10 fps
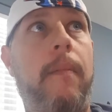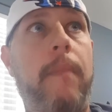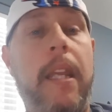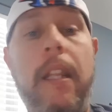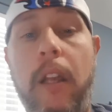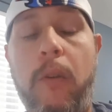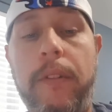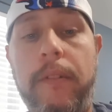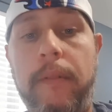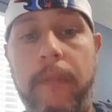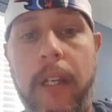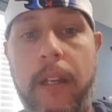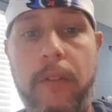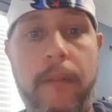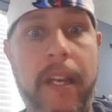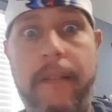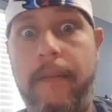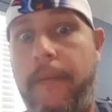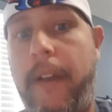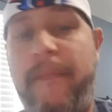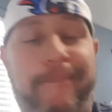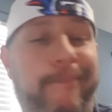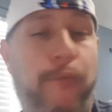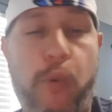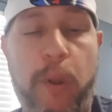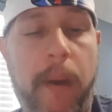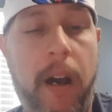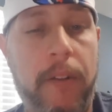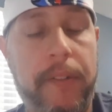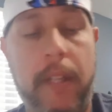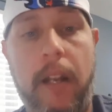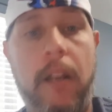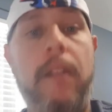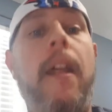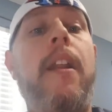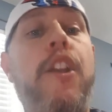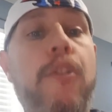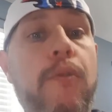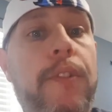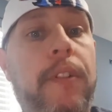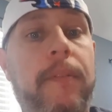e-liquids. Okay, so I've got 40 bottles. Not a huge